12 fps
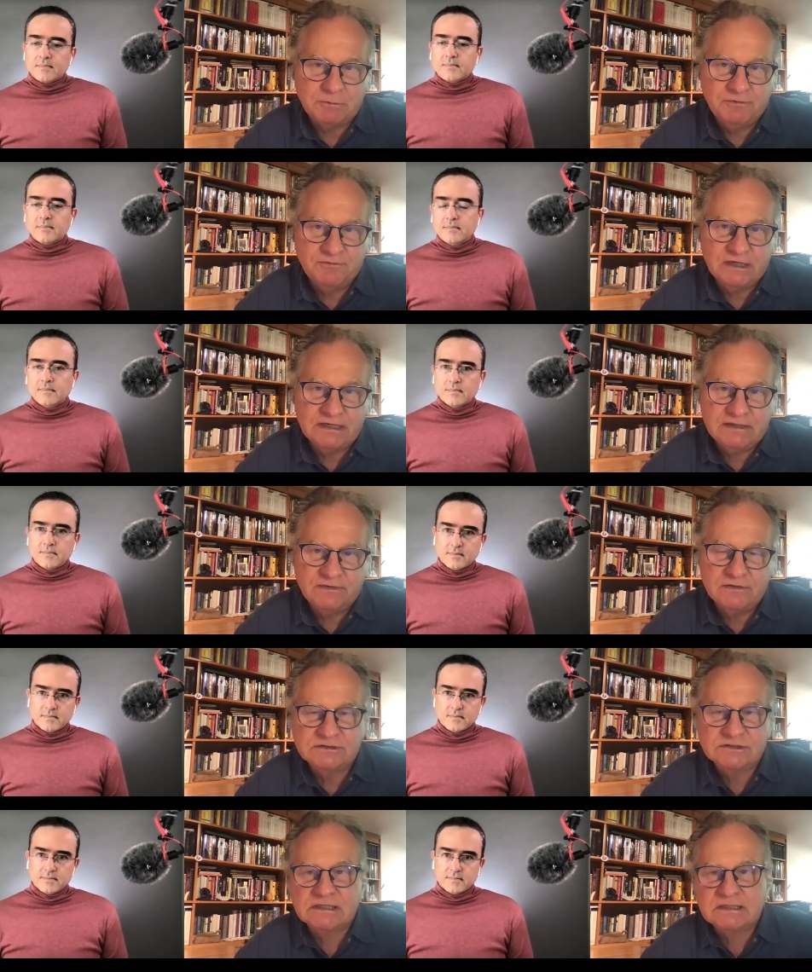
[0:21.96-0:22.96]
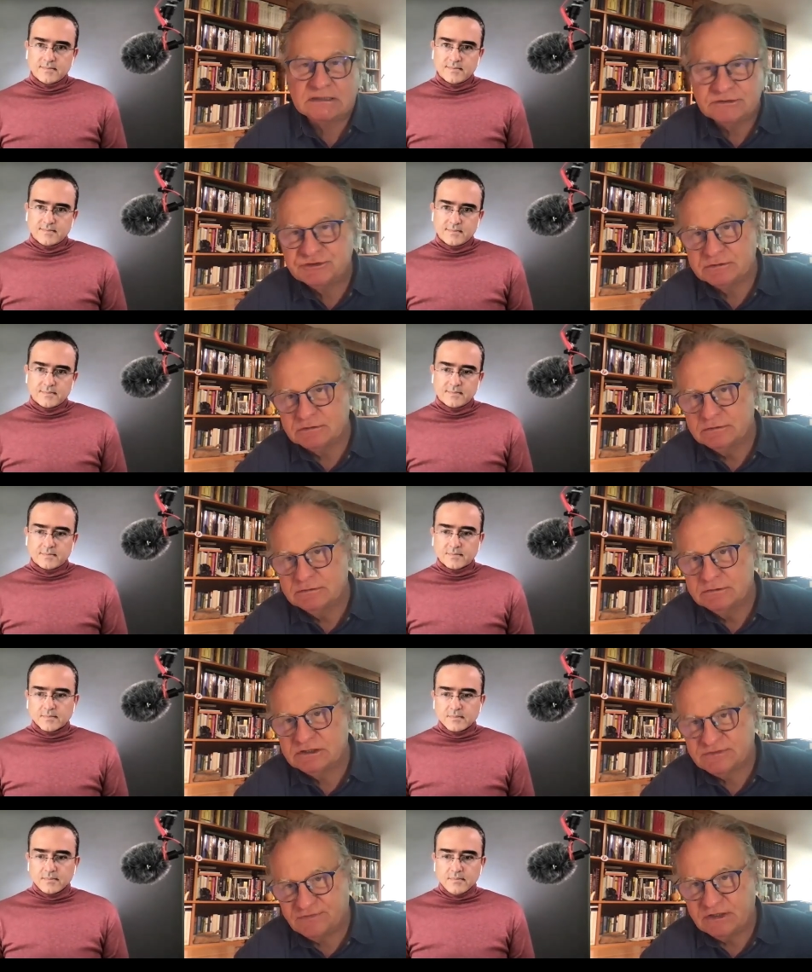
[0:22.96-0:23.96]
Speaker 1: forget that there's a culture
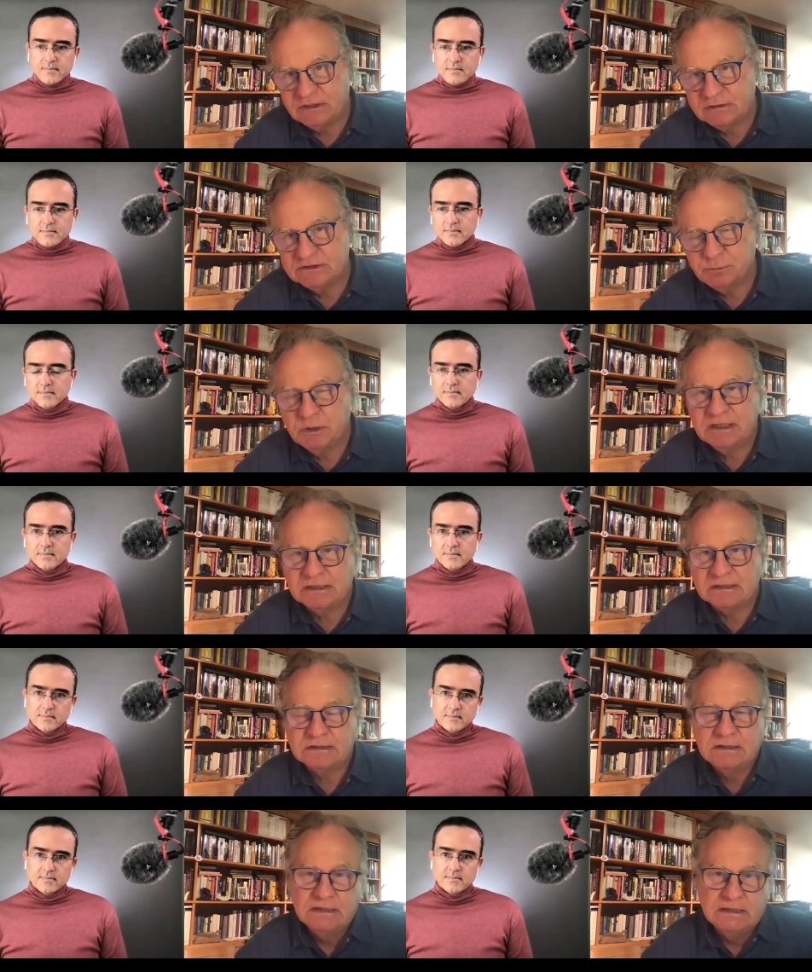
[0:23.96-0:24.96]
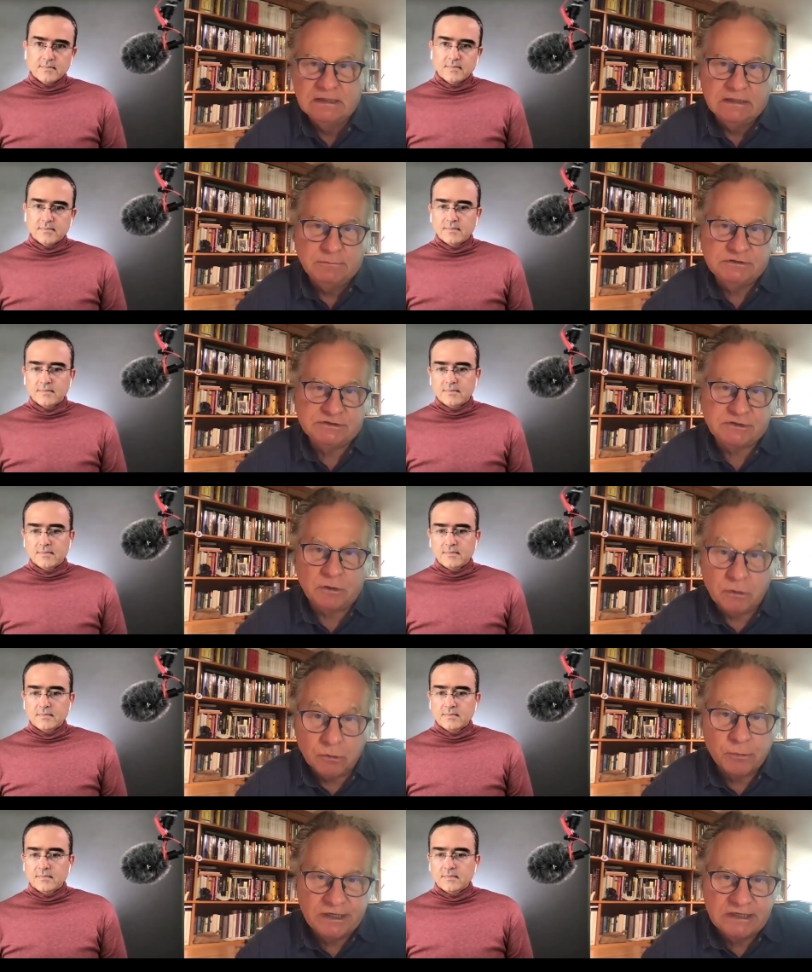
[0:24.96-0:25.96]
sphere as well, which is the whole
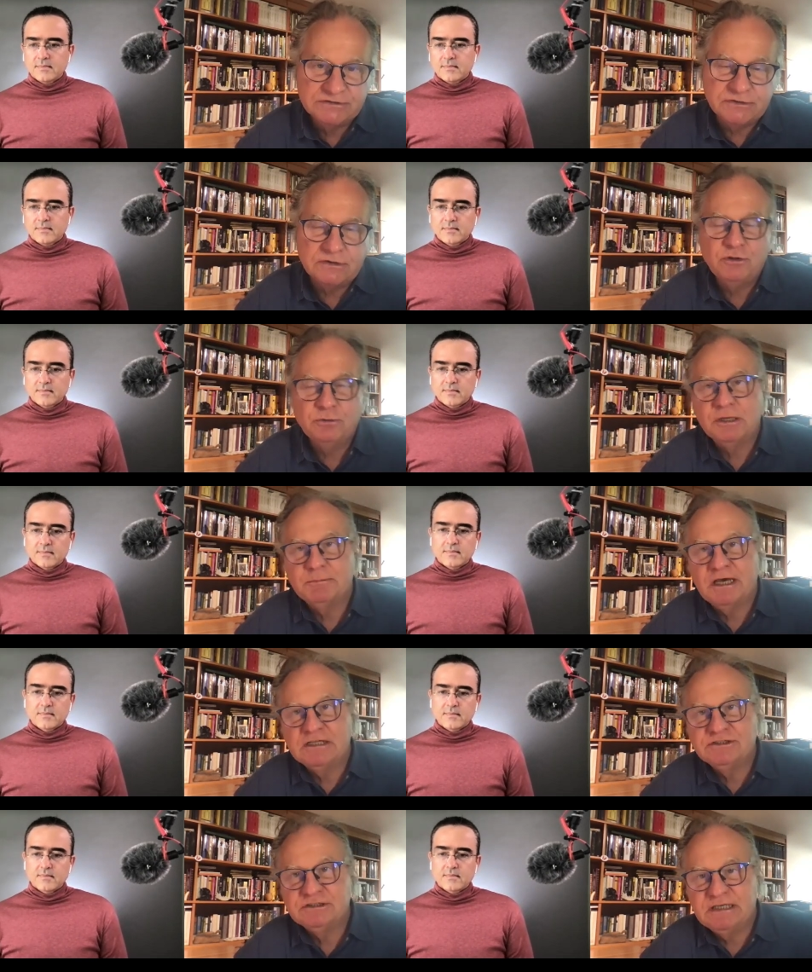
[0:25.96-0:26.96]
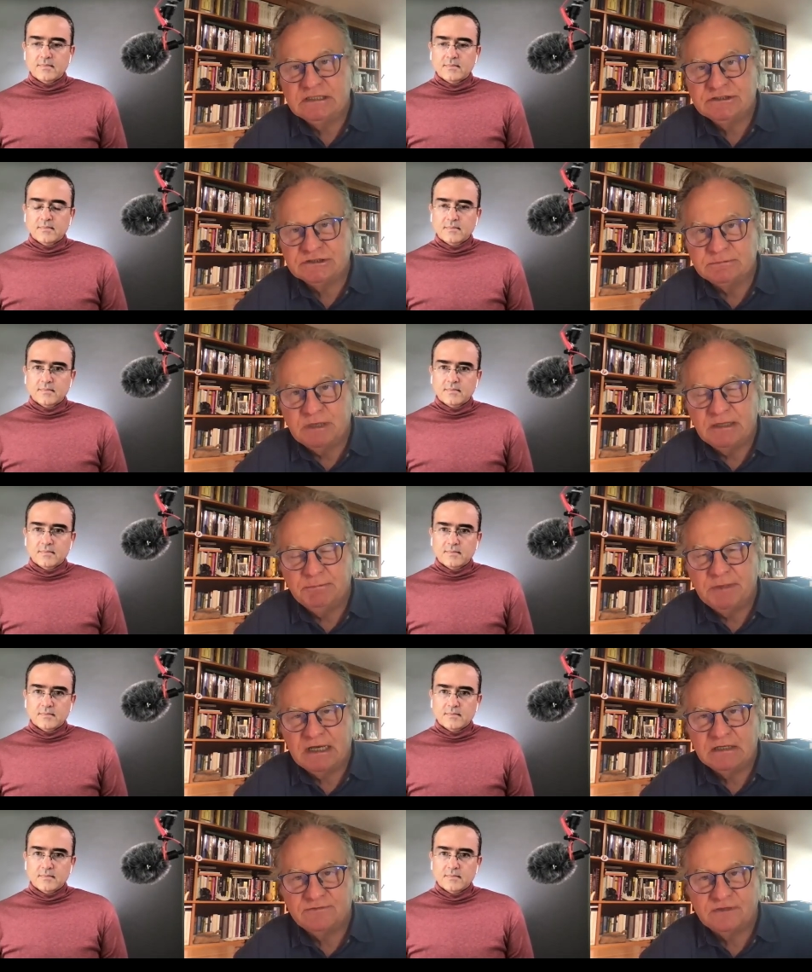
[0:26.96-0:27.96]
range of the human imagination made
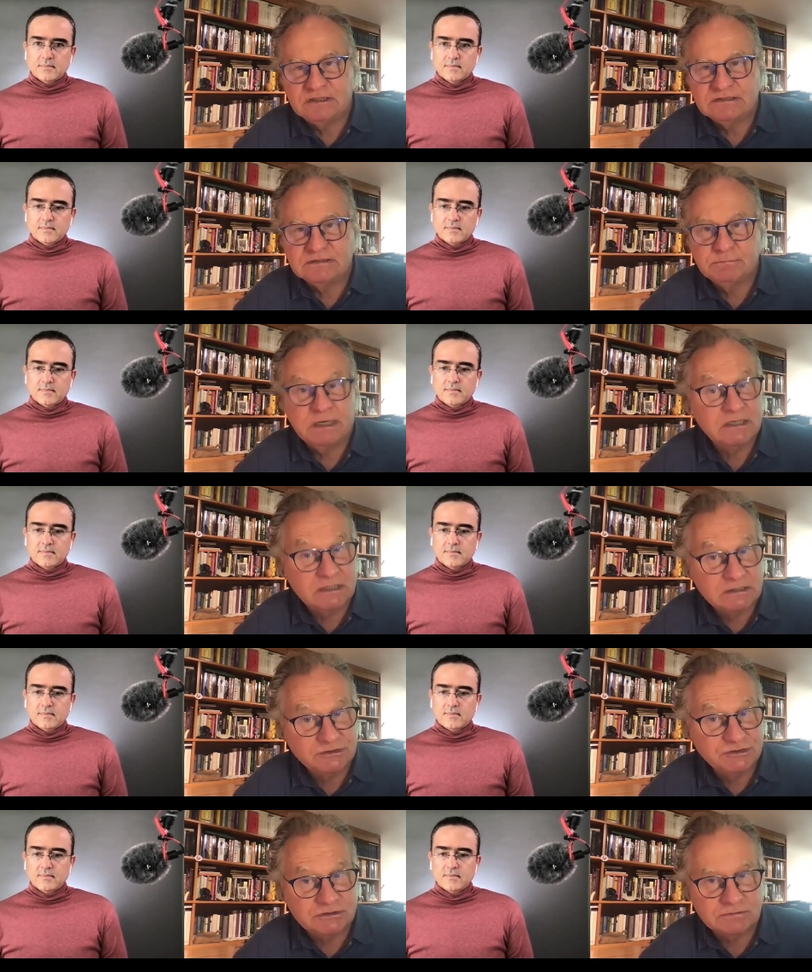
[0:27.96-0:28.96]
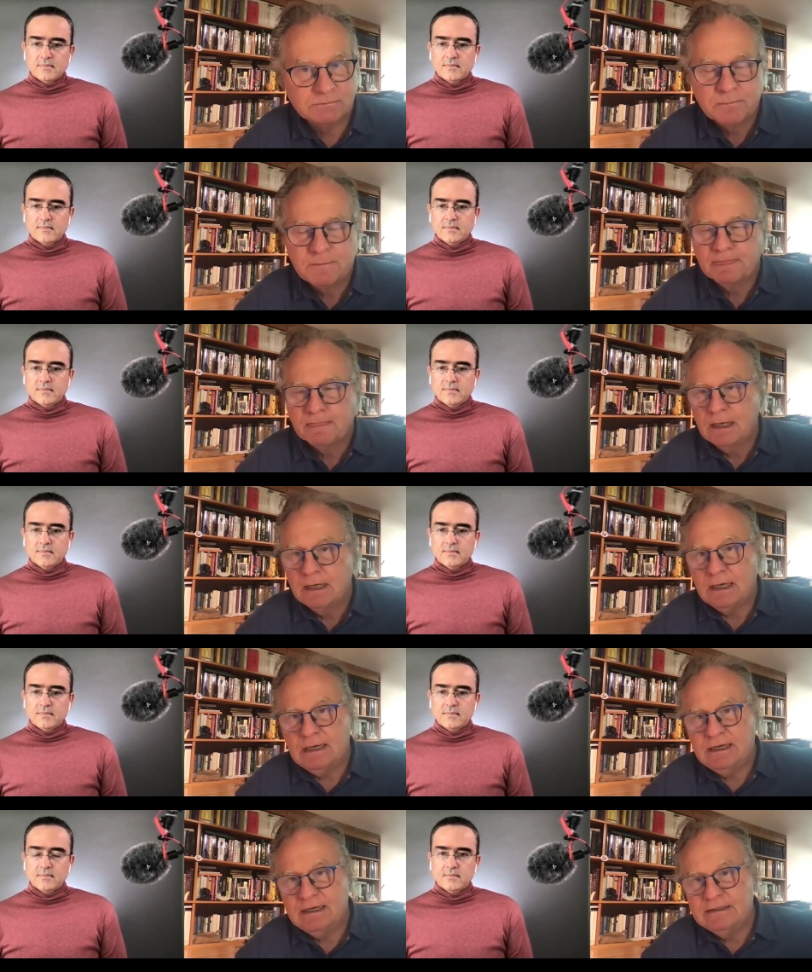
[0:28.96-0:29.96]
manifest by culture.
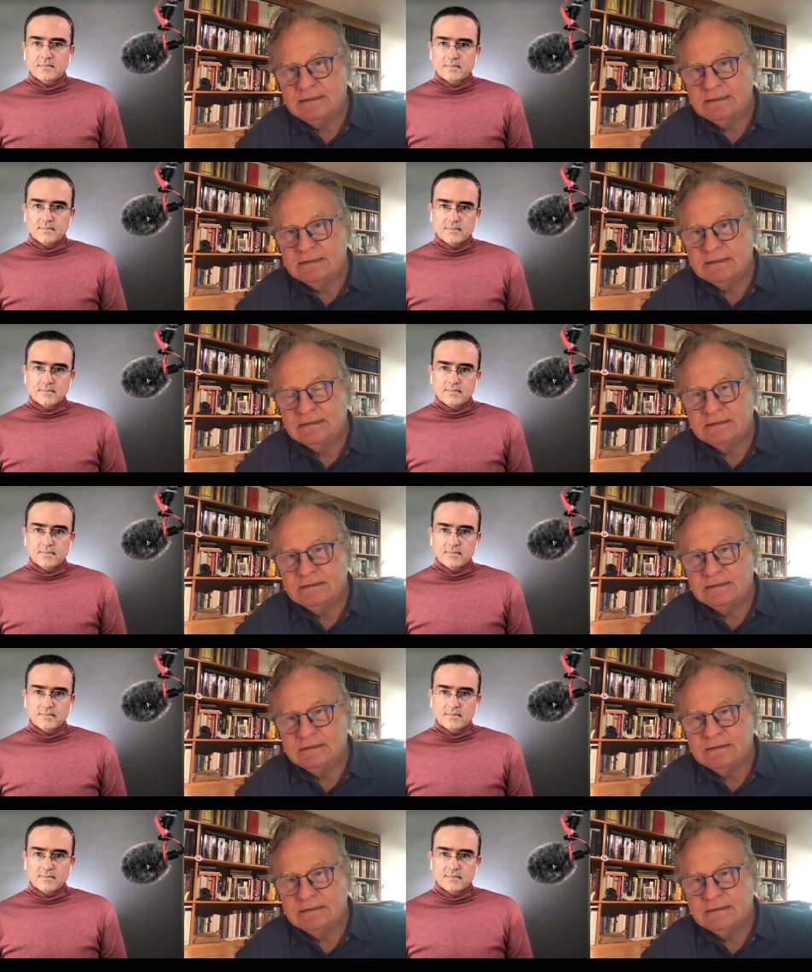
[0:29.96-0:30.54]
And uh,